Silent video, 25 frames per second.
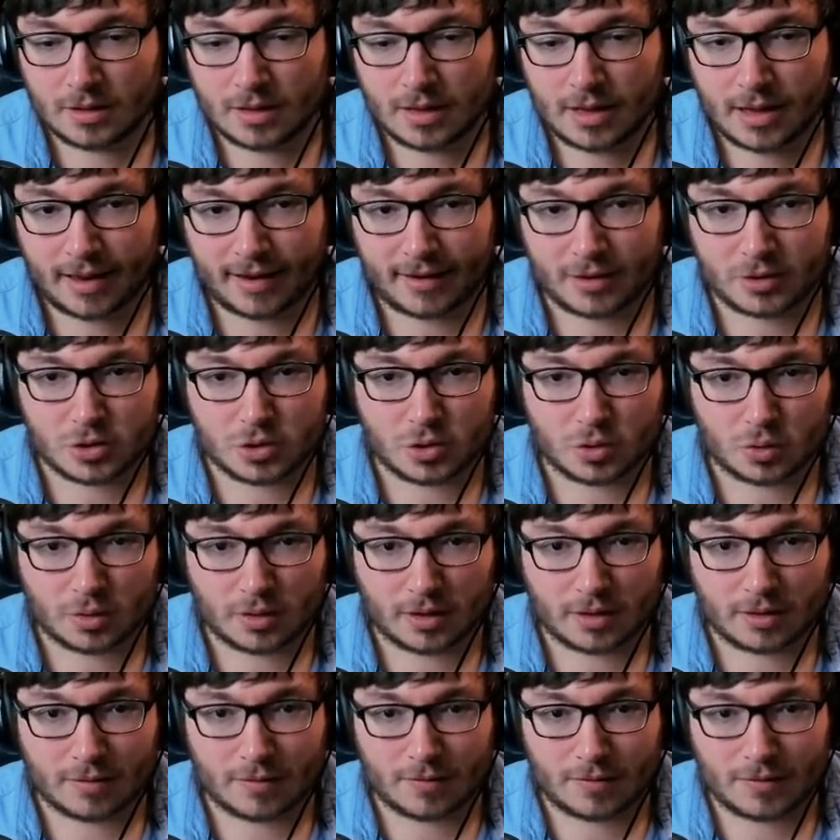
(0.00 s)
actual,
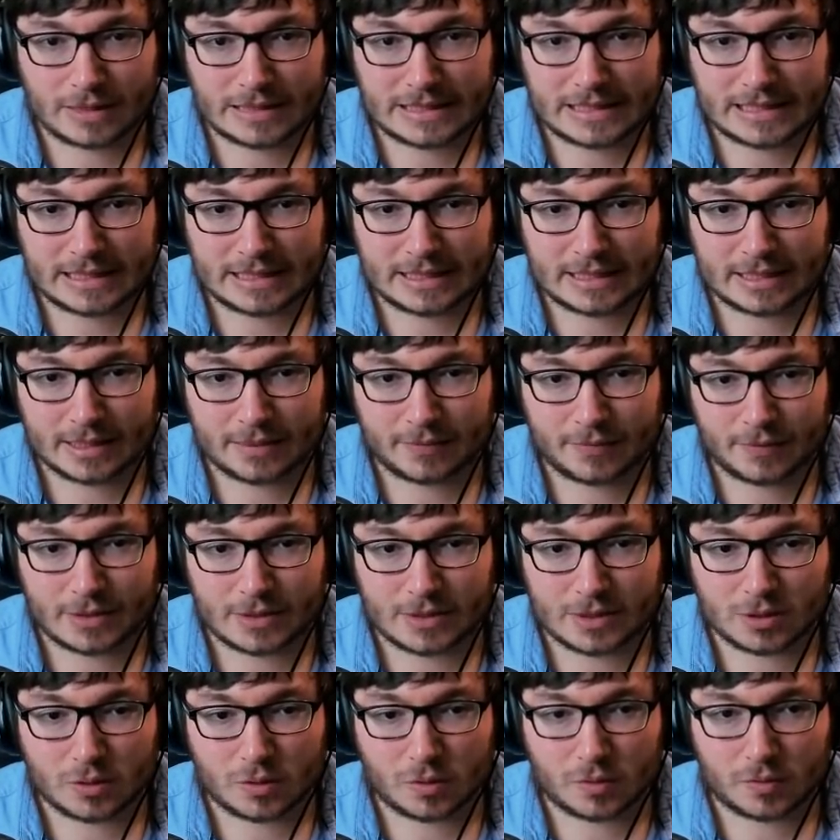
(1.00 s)
like, fatigue,
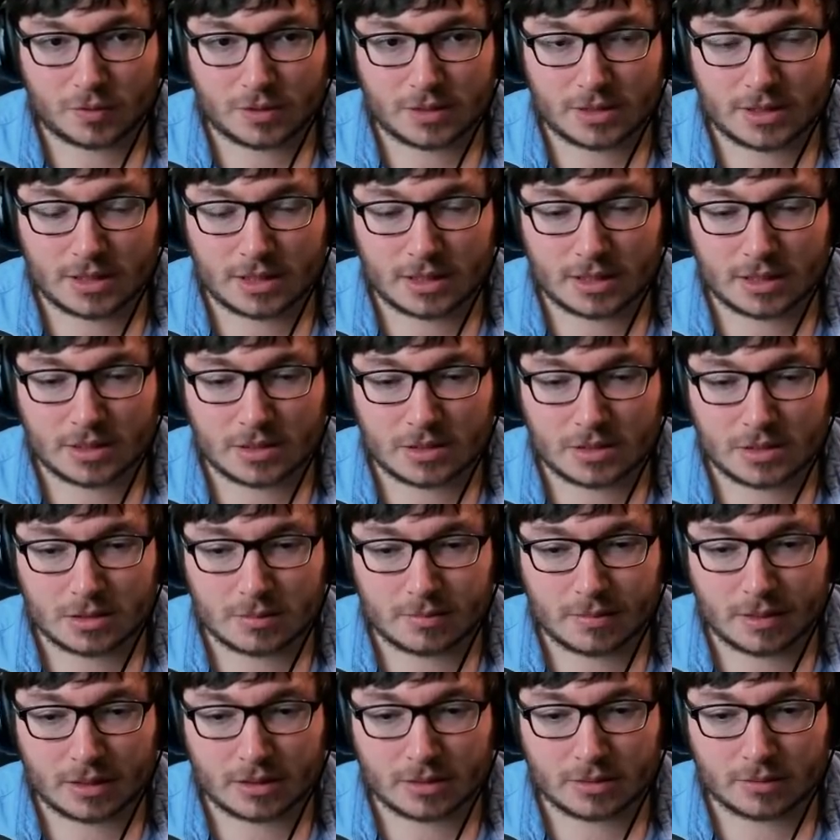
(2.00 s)
physical fatigue, it's just
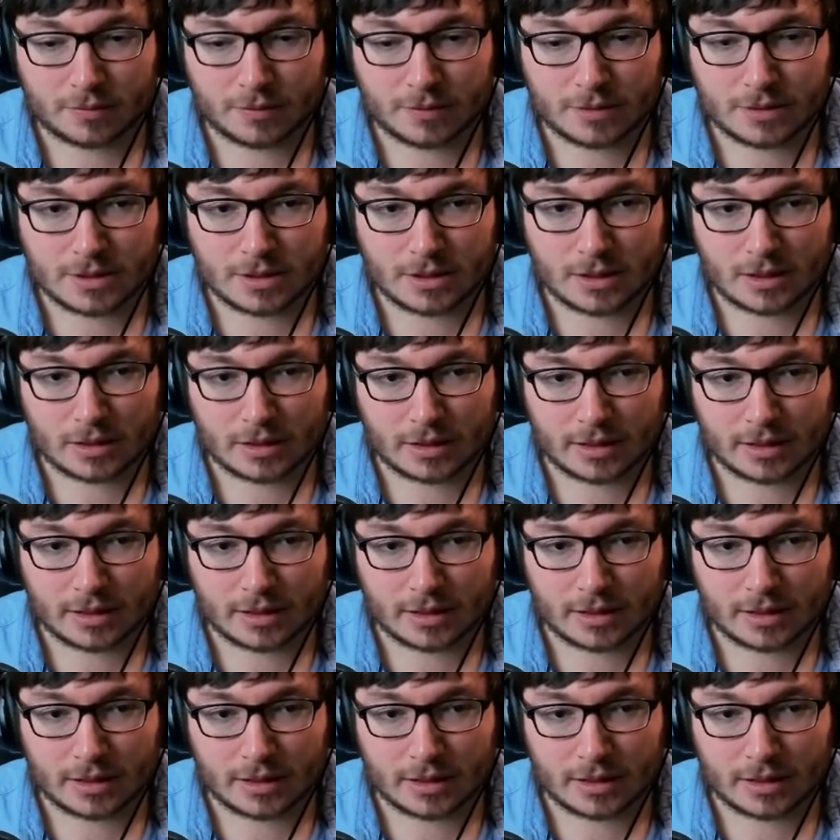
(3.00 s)
mental fatigue.